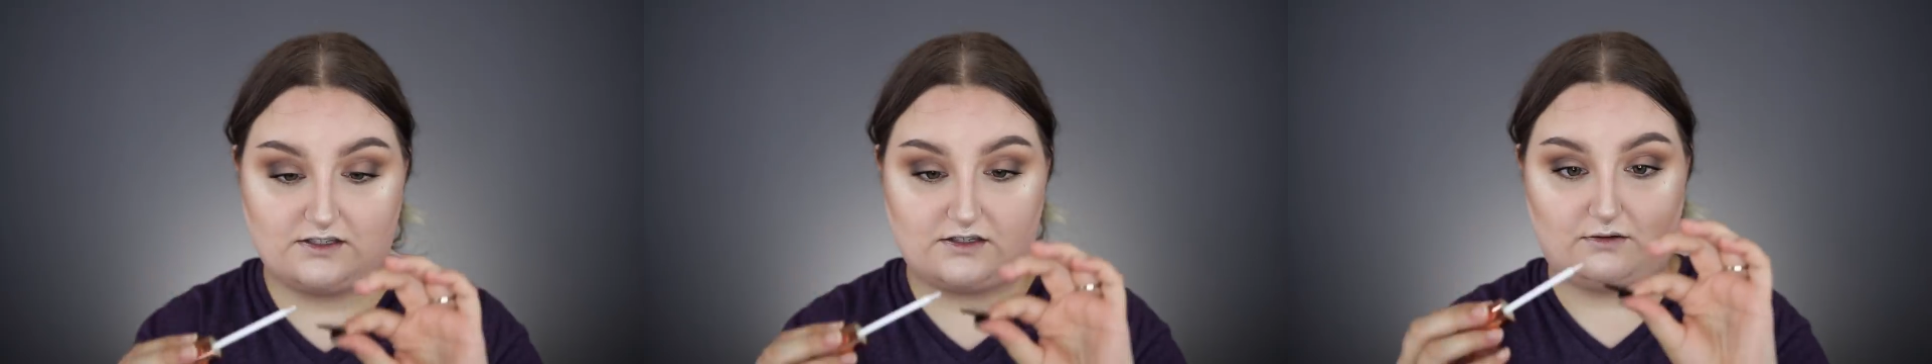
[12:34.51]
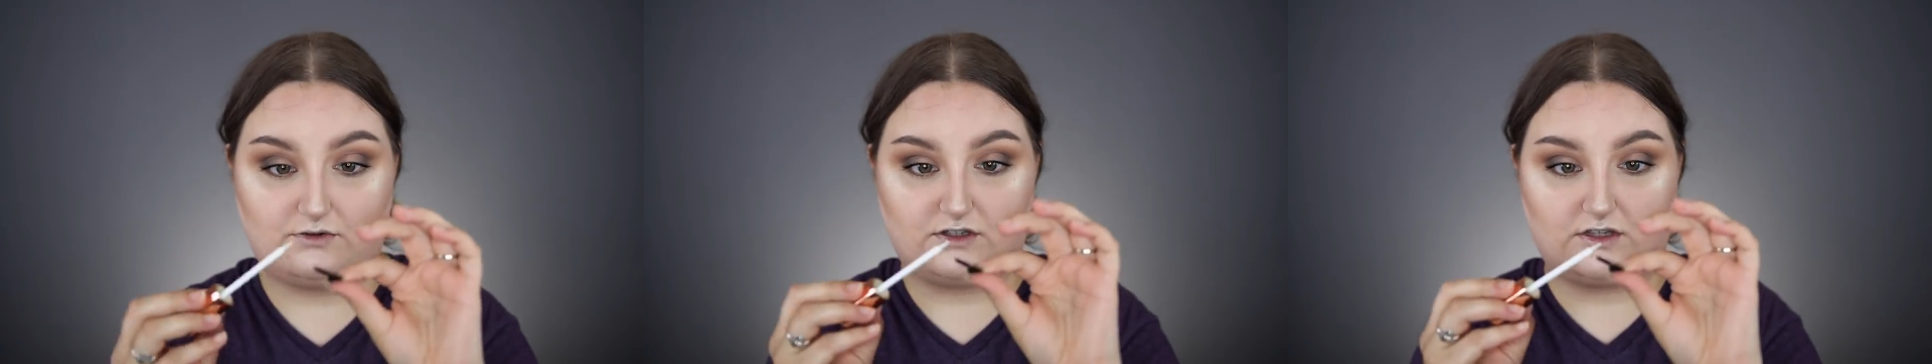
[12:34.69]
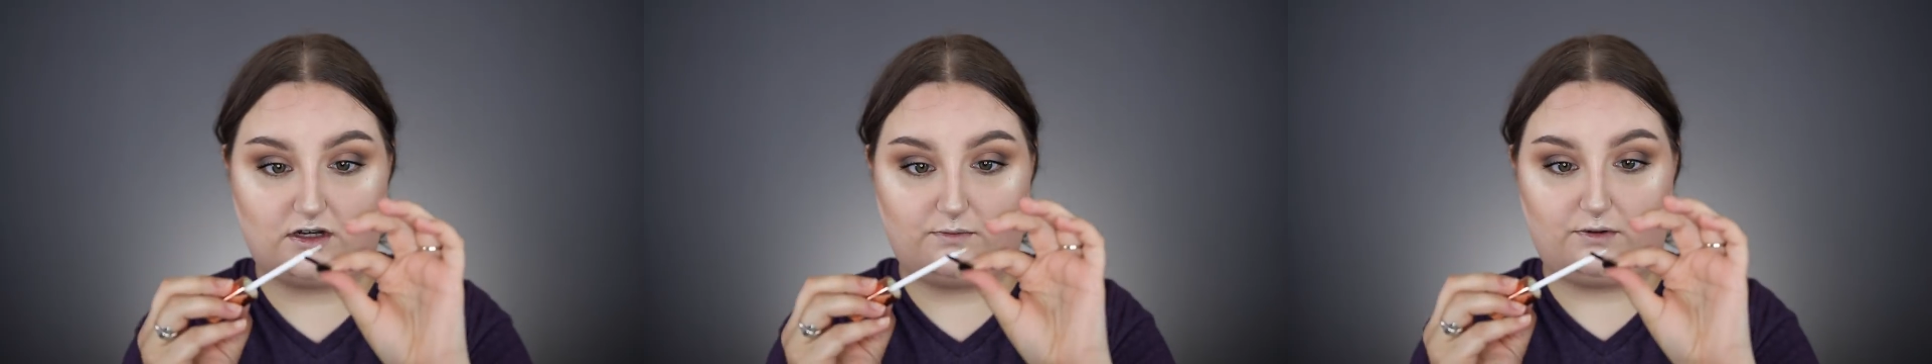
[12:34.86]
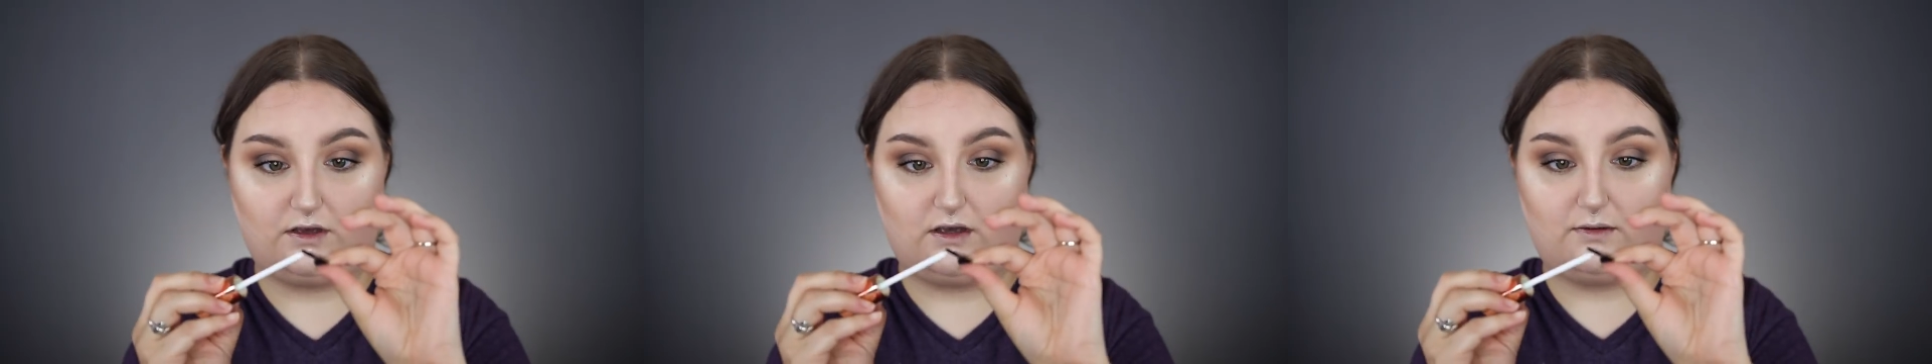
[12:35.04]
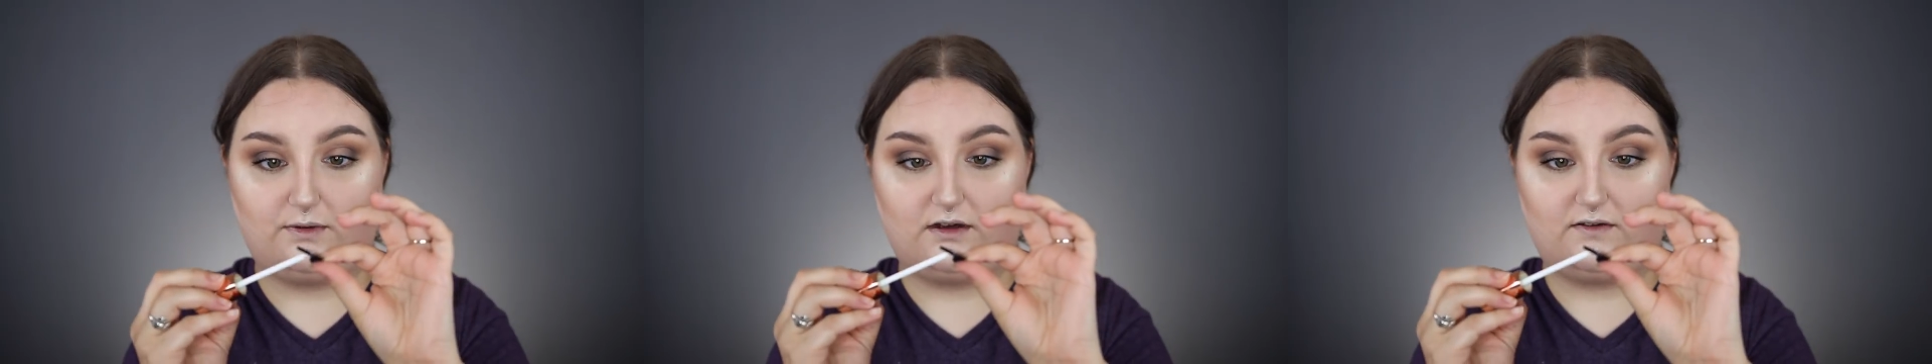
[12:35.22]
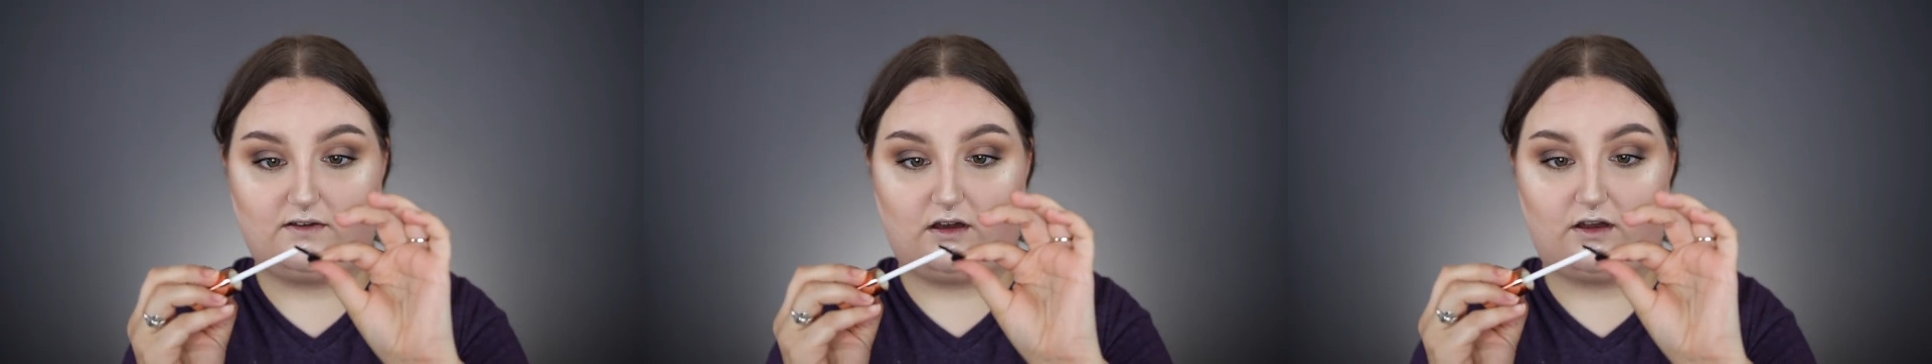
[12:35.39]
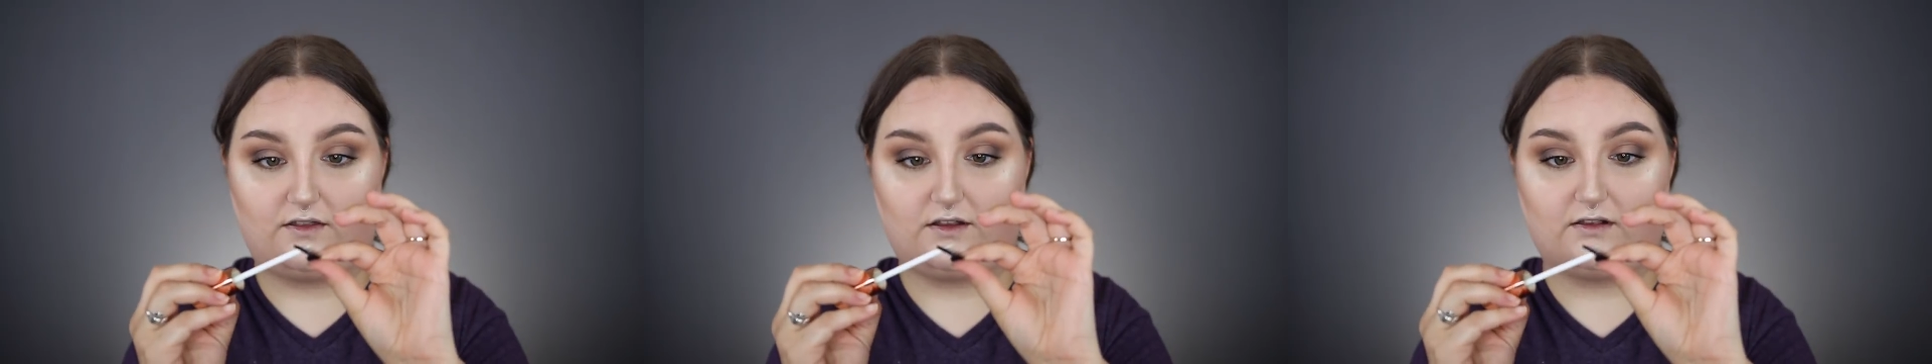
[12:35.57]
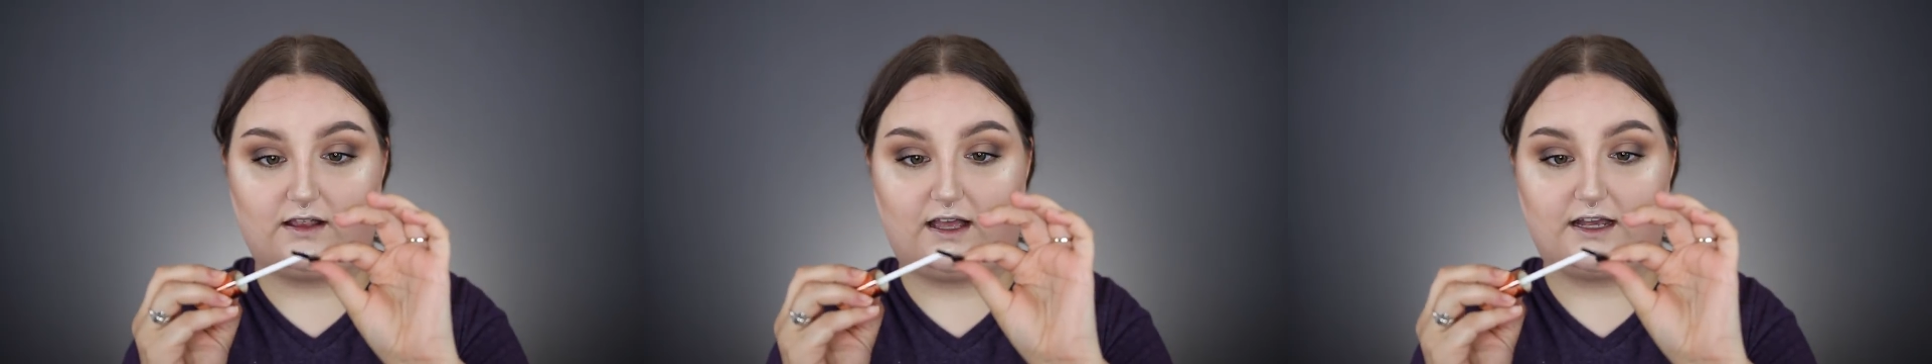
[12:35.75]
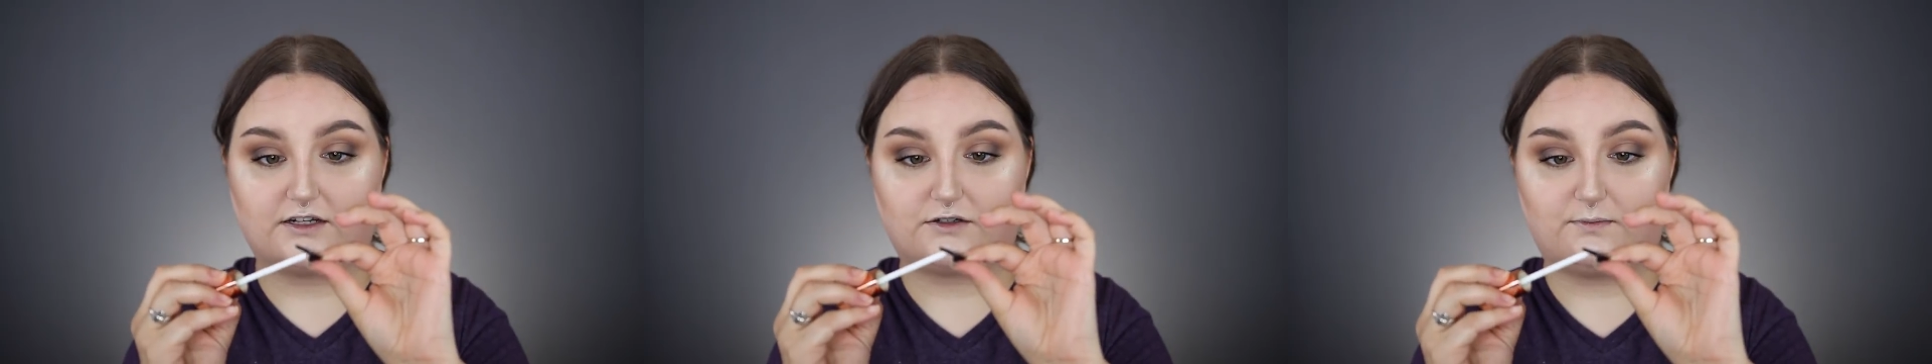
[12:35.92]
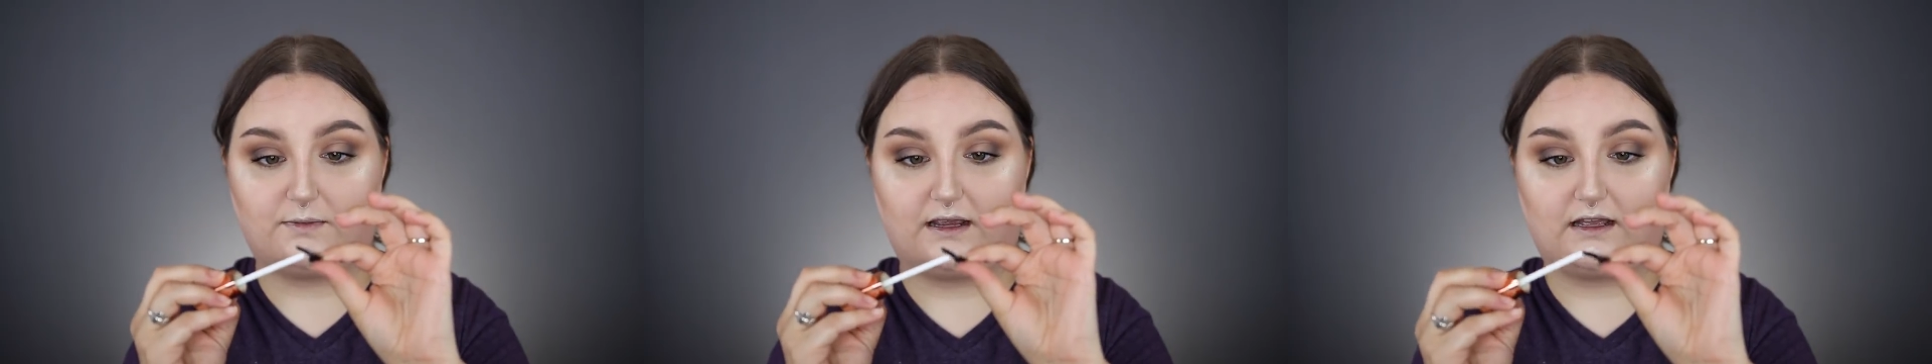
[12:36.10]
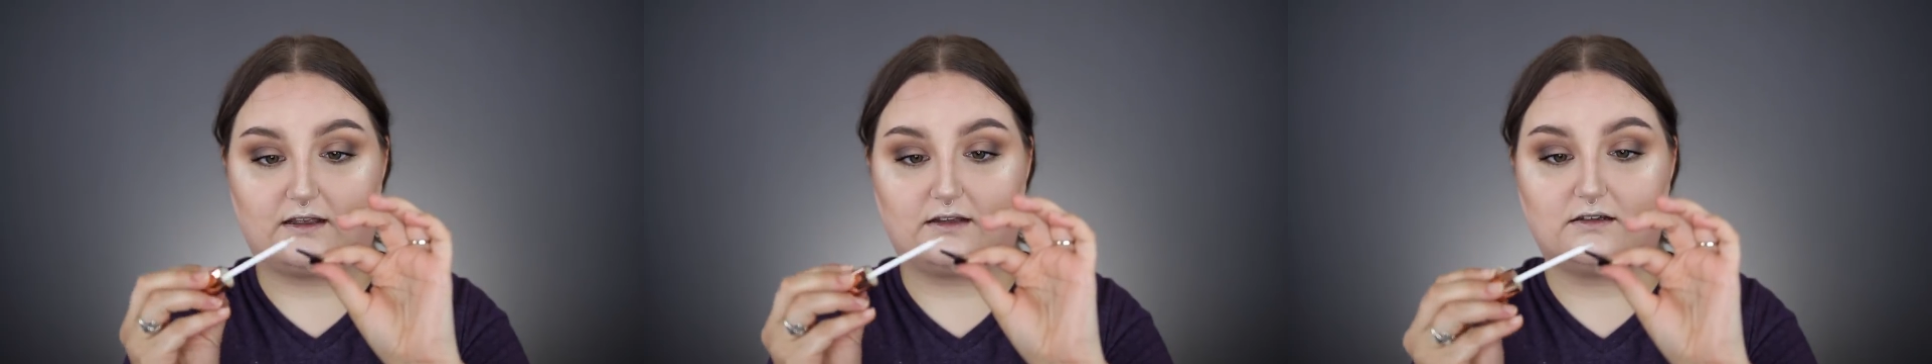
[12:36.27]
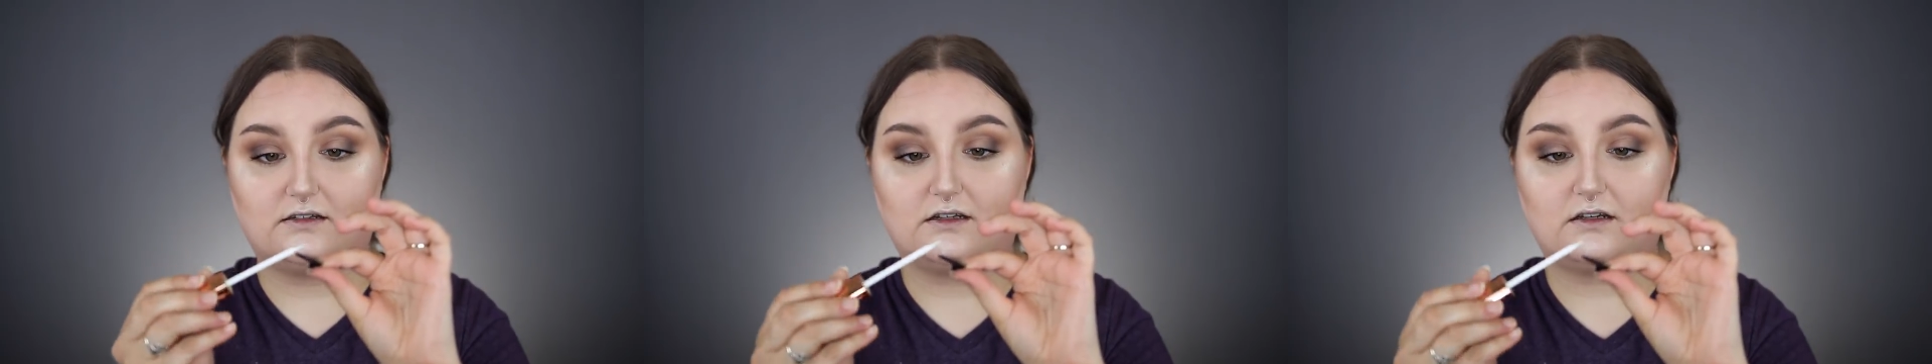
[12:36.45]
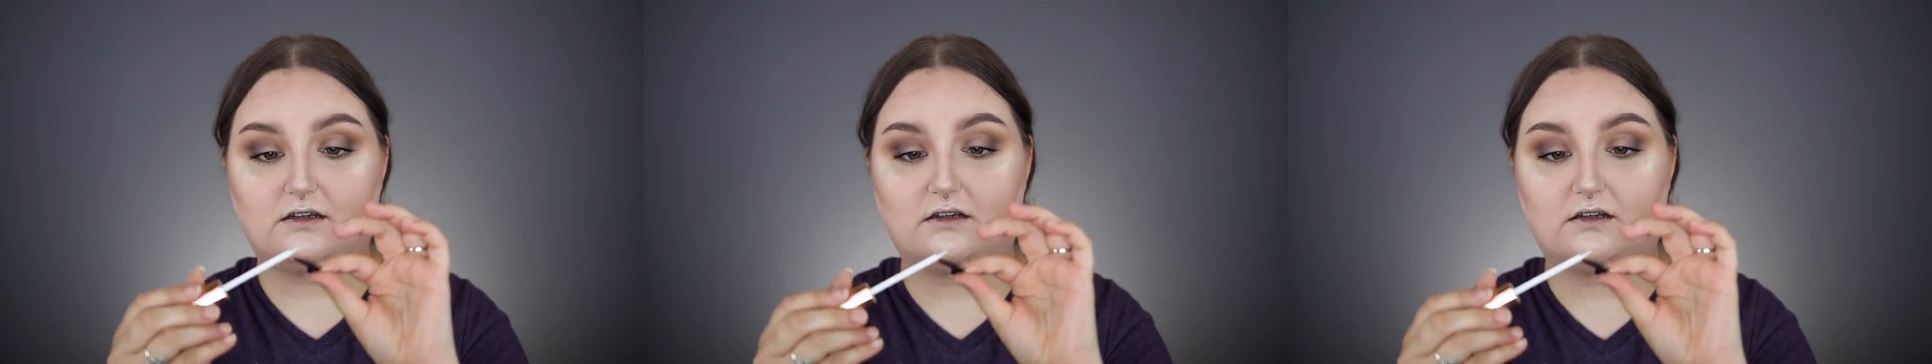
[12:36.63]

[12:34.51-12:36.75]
So I'm just gonna put a bit of it on the lash band.